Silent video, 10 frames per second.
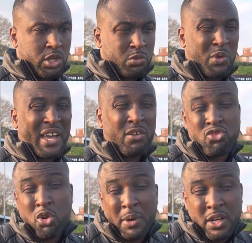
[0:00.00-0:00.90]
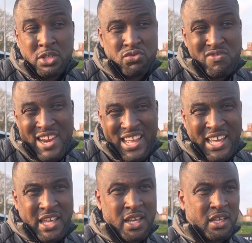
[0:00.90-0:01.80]
without troubling us really.
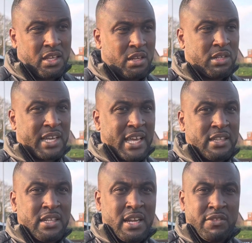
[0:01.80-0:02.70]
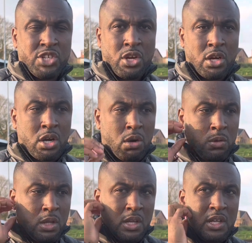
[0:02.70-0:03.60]
Again, they didn't have a shot at goal.
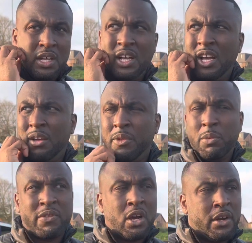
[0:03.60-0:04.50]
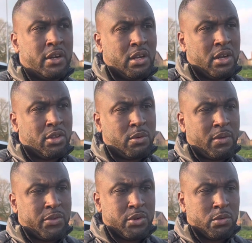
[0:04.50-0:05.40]
Then we've got another one
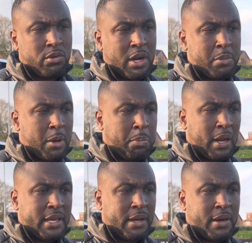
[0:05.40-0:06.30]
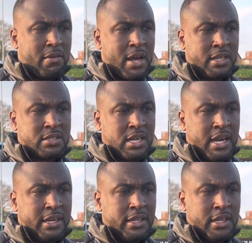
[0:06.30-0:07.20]
through great bit of play down our right hand
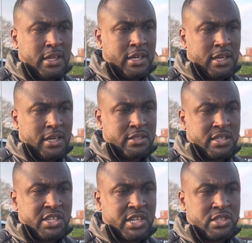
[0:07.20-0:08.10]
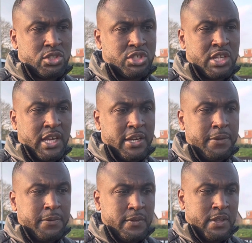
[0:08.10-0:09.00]
side, and TJ's nudged it in
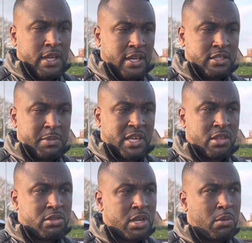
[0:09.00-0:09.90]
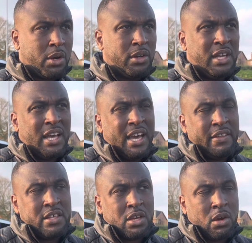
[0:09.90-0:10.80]
to make it 3-1. And
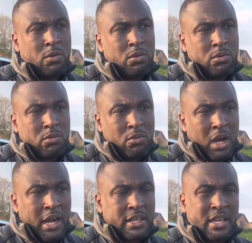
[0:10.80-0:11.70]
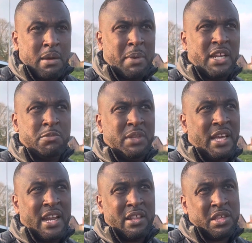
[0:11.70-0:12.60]
then you go, right, game management.
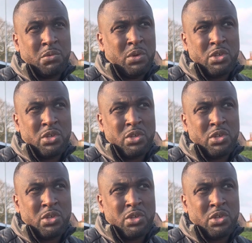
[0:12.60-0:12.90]
Then I think